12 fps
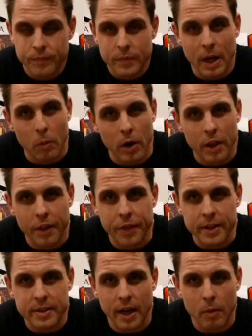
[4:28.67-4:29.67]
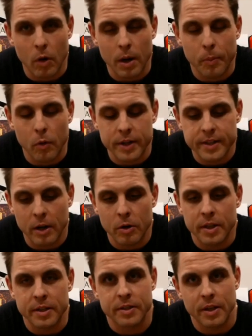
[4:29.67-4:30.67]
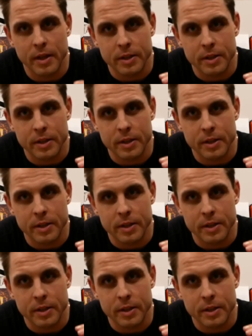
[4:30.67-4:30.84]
Now, one of the things that I want to point out is,